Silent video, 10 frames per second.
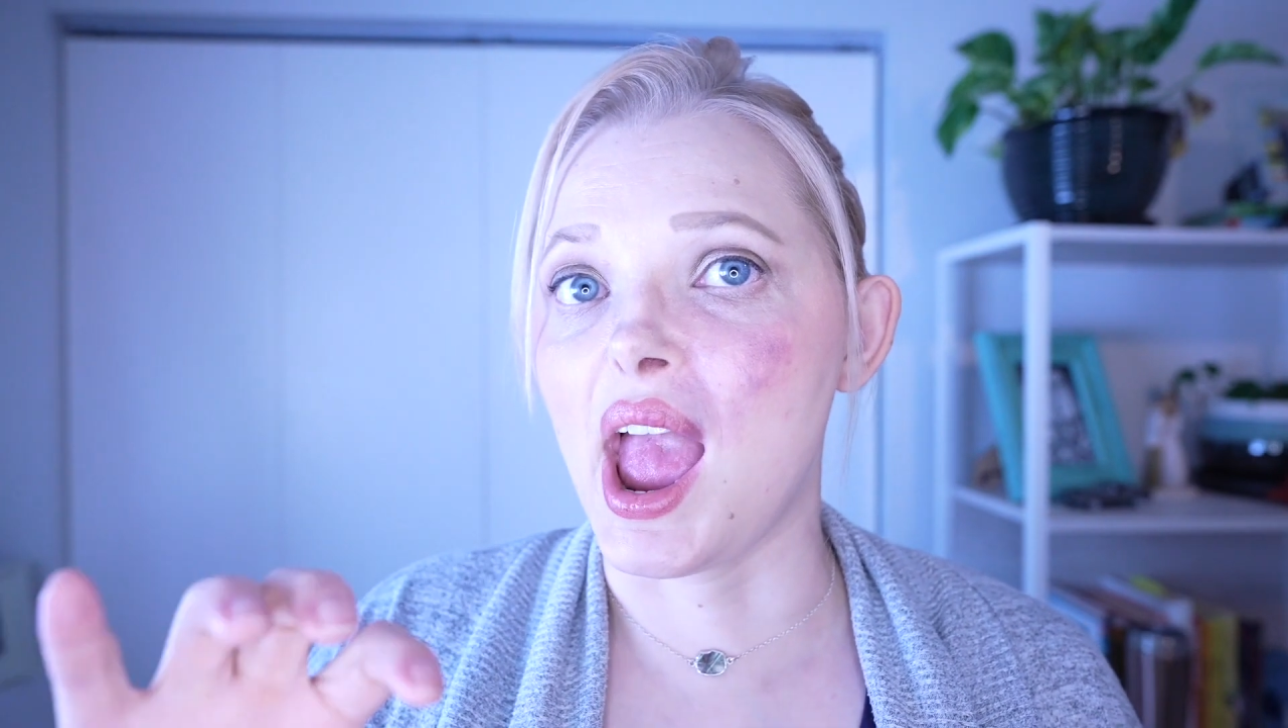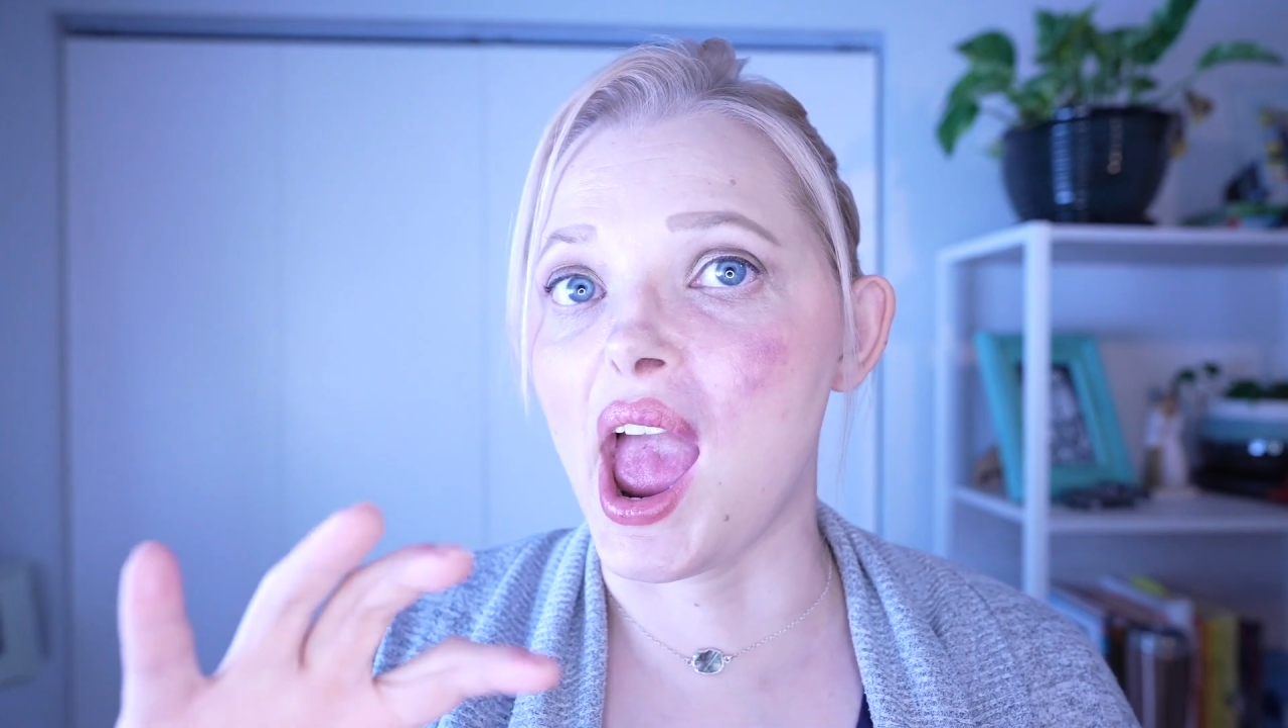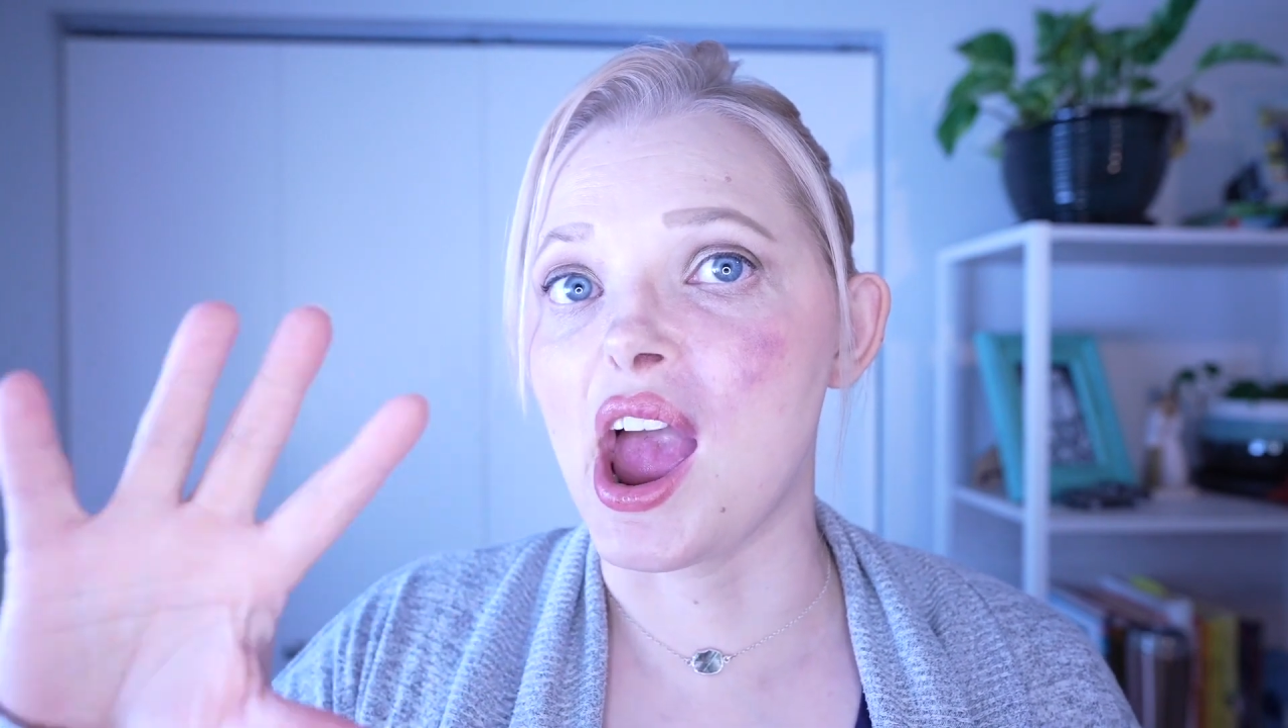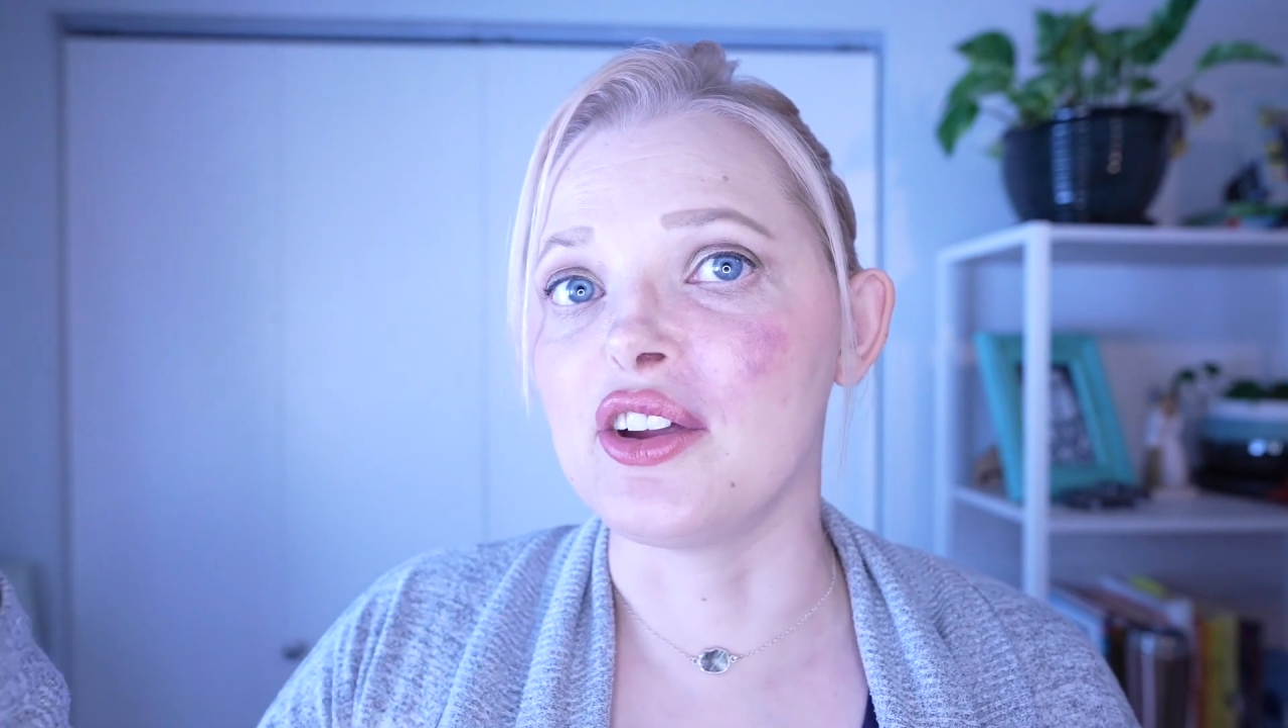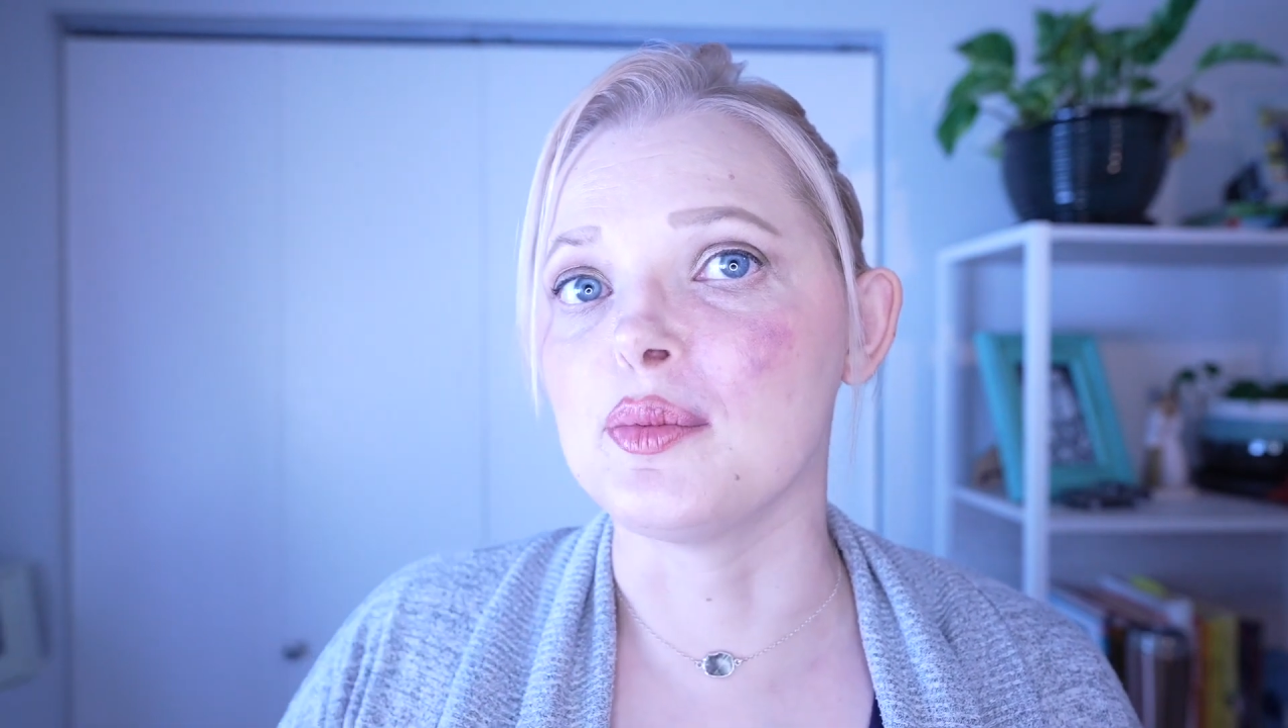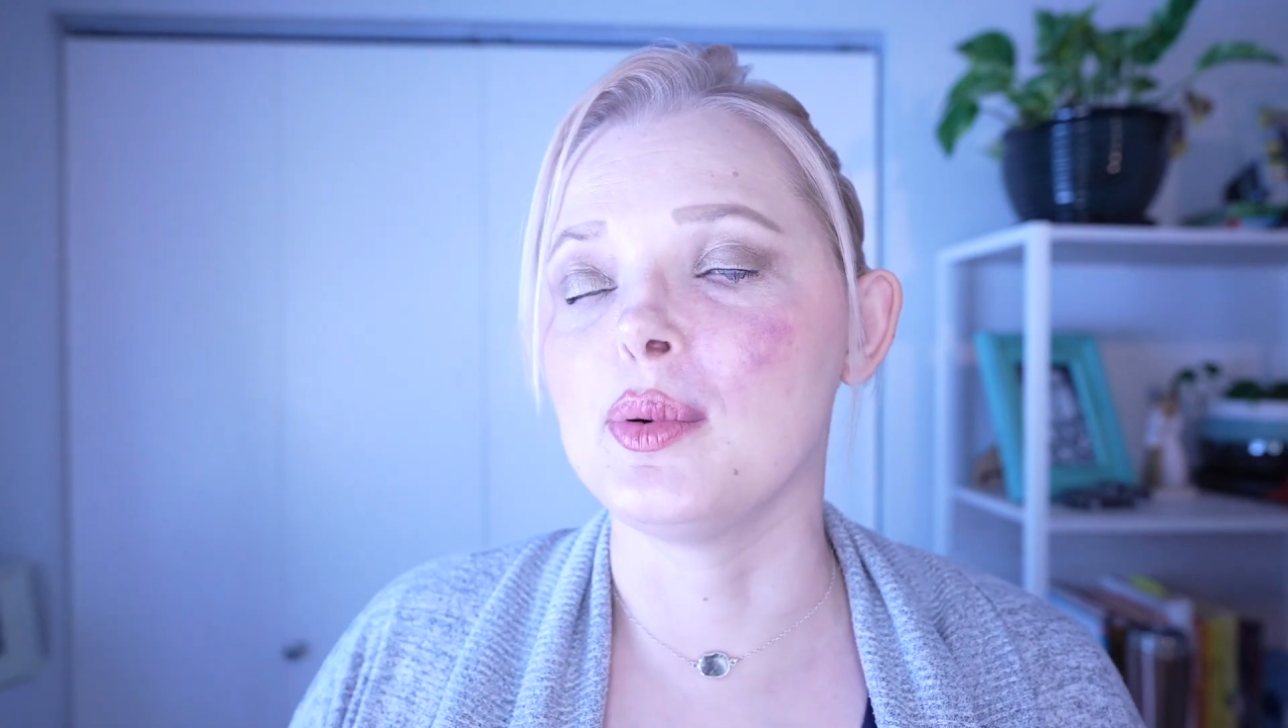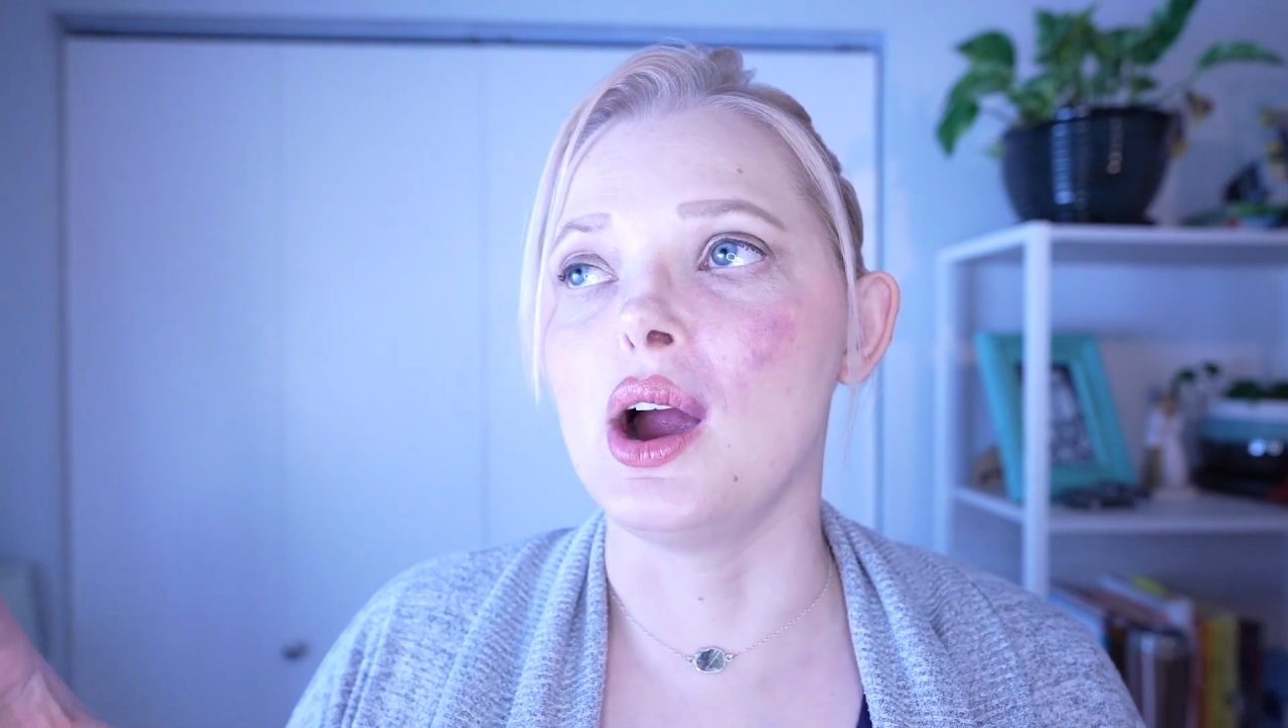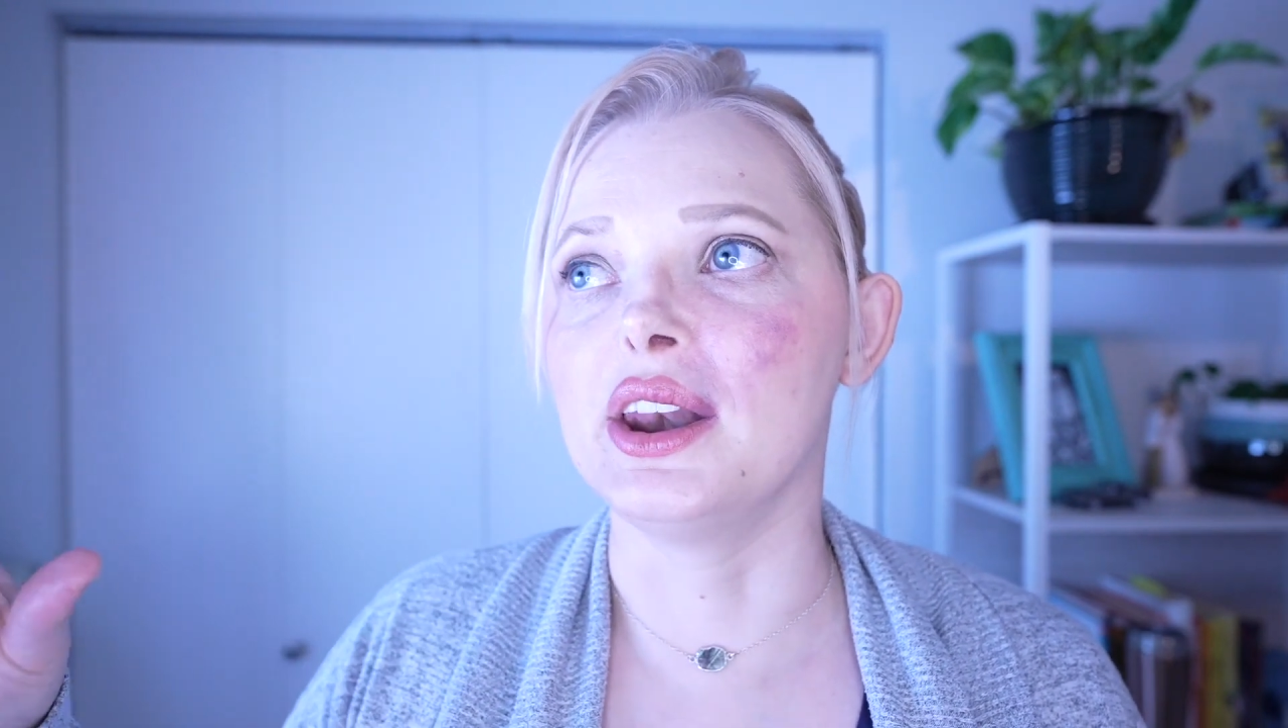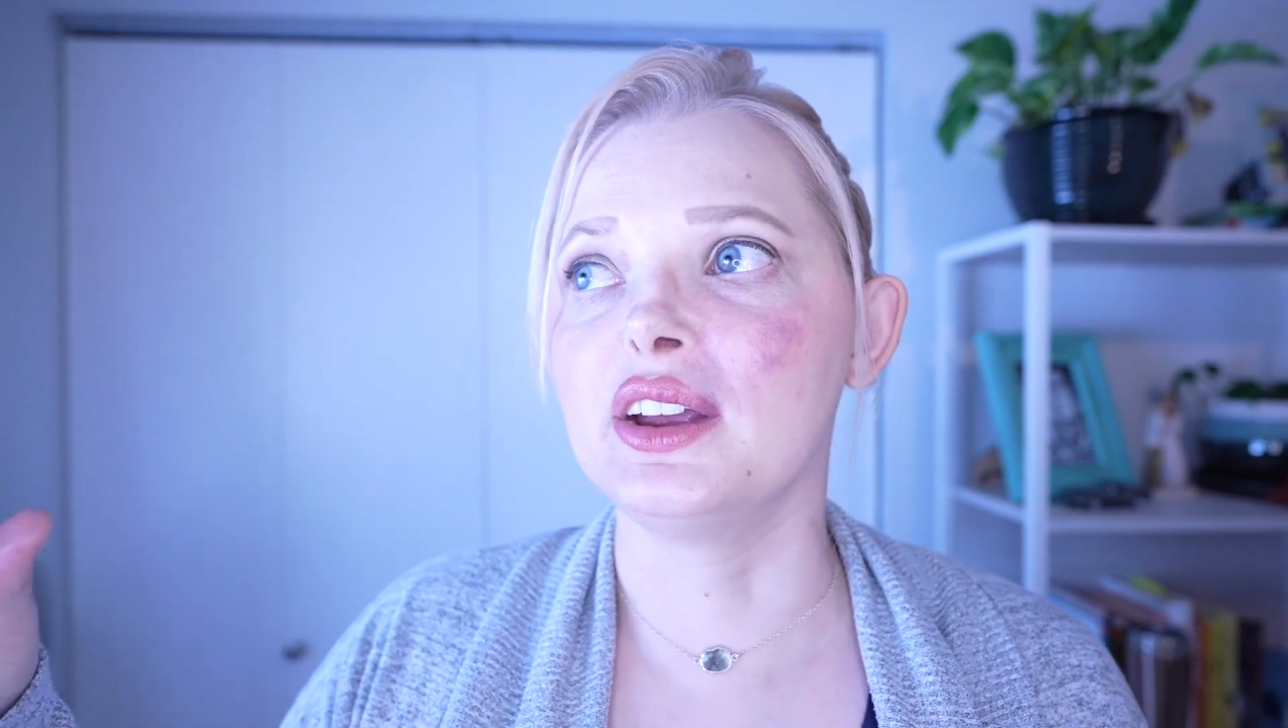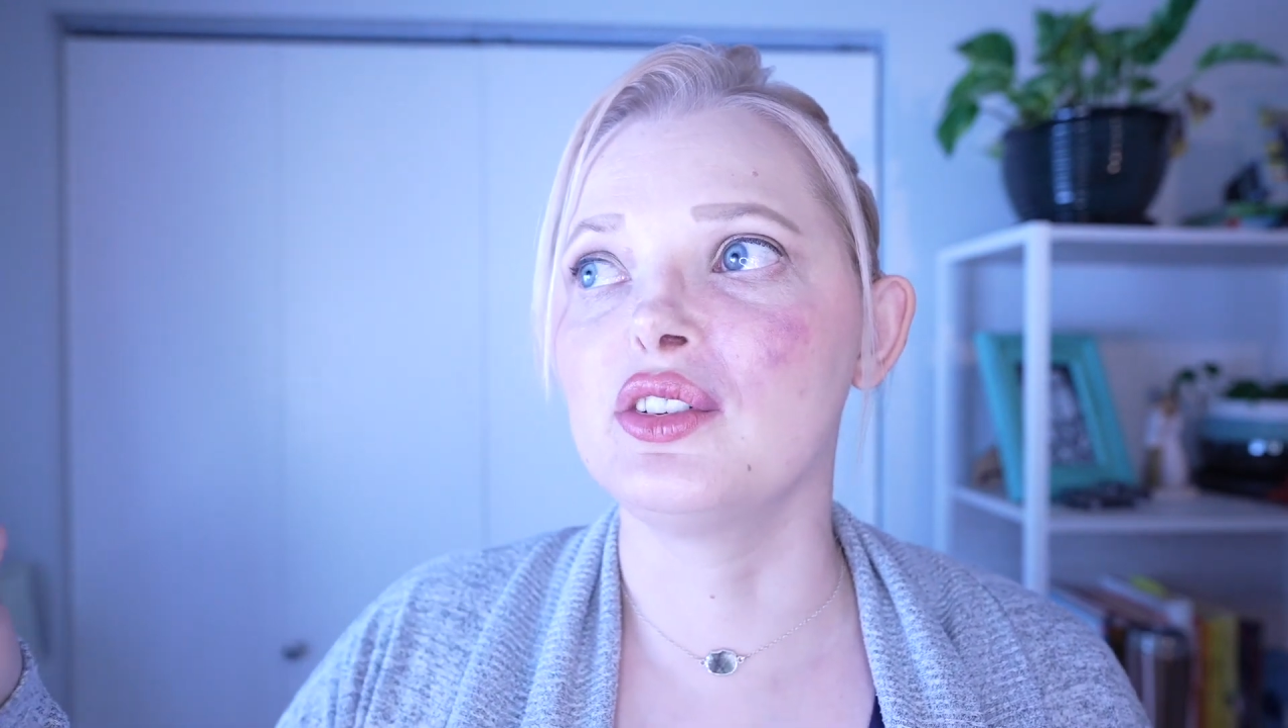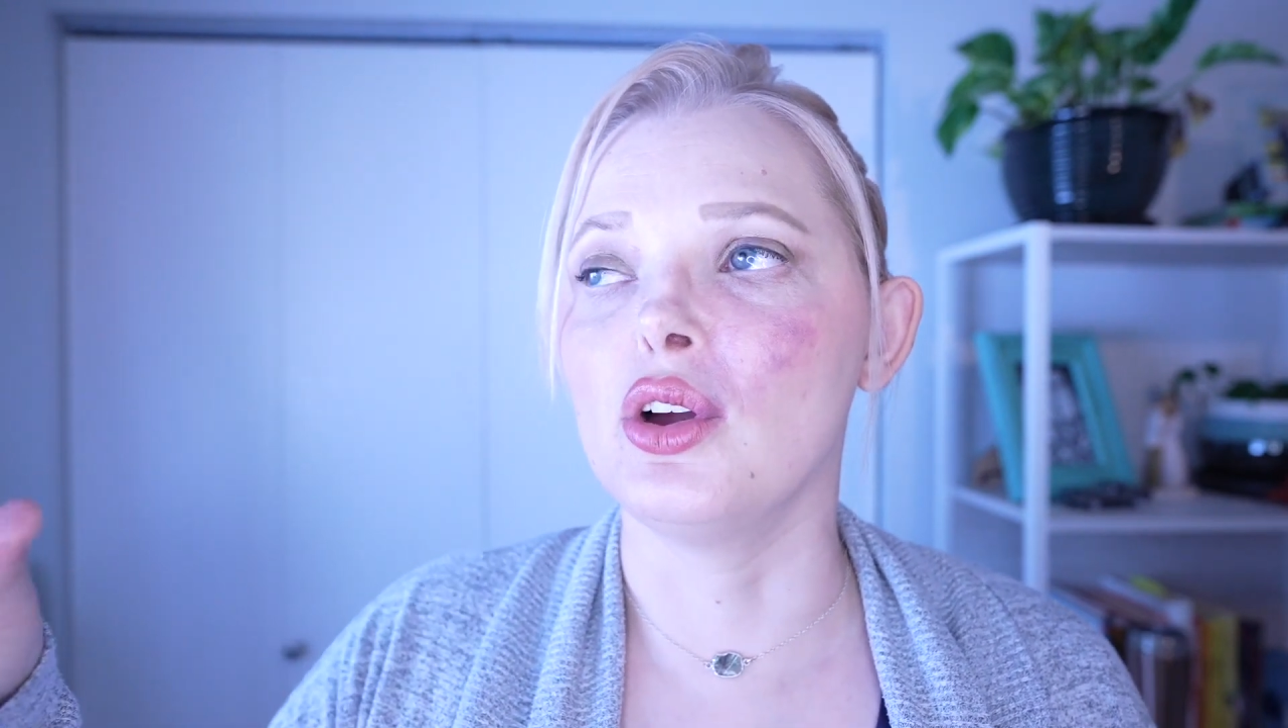at your product